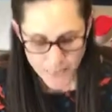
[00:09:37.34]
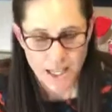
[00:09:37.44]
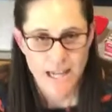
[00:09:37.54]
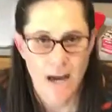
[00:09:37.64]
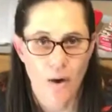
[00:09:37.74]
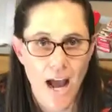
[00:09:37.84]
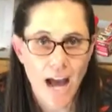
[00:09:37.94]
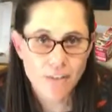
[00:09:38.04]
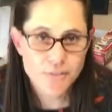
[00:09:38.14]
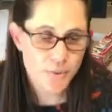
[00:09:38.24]
Now,
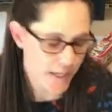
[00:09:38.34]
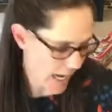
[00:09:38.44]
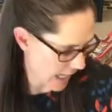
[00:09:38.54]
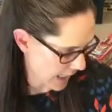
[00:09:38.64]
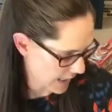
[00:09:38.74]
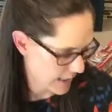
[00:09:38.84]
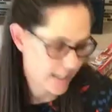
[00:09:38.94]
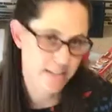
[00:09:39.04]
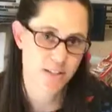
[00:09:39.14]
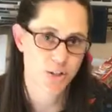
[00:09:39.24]
after we add
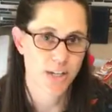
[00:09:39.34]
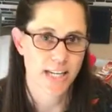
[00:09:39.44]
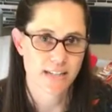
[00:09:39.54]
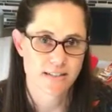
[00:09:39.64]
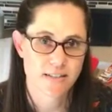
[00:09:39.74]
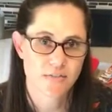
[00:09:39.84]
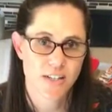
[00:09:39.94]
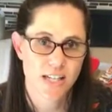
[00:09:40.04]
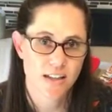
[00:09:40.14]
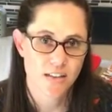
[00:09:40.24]
these ingredients, the
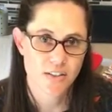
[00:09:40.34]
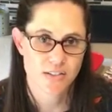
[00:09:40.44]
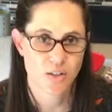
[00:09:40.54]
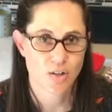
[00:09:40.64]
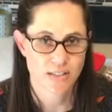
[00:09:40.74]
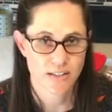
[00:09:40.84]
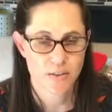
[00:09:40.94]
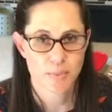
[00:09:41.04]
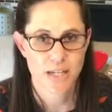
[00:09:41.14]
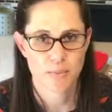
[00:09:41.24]
vanilla, the salt, and the
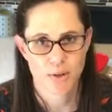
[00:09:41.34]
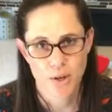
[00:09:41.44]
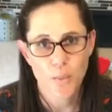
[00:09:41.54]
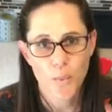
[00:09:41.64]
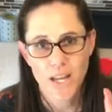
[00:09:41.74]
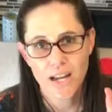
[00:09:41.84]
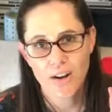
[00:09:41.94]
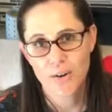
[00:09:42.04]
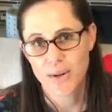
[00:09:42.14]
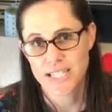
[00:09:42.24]
peanut butter, we
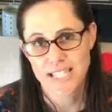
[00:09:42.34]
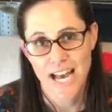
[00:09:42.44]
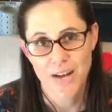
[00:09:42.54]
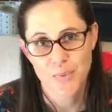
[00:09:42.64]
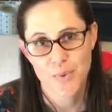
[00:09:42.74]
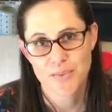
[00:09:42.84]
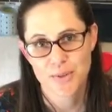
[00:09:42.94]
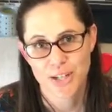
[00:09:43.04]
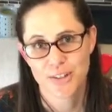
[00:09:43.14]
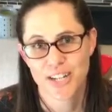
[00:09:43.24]
are going to add one
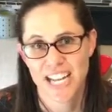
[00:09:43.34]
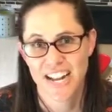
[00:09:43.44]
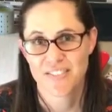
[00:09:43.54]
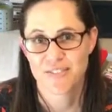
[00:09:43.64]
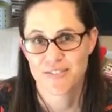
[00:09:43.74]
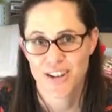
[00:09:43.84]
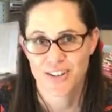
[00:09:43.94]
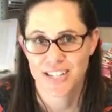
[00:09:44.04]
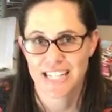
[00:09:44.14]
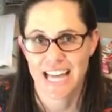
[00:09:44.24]
more ingredient
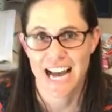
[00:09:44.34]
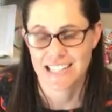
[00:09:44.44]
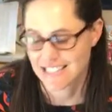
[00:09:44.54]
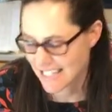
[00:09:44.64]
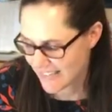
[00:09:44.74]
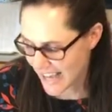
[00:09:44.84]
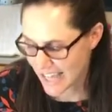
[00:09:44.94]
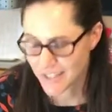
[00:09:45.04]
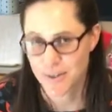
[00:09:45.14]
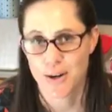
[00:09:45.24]
very last, and
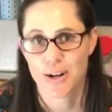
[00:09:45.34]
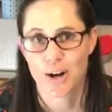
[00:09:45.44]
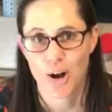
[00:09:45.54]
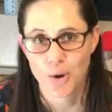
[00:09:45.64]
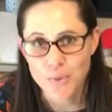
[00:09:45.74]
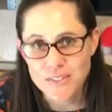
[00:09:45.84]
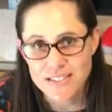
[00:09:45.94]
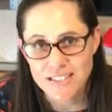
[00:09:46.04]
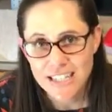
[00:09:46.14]
that is our oats.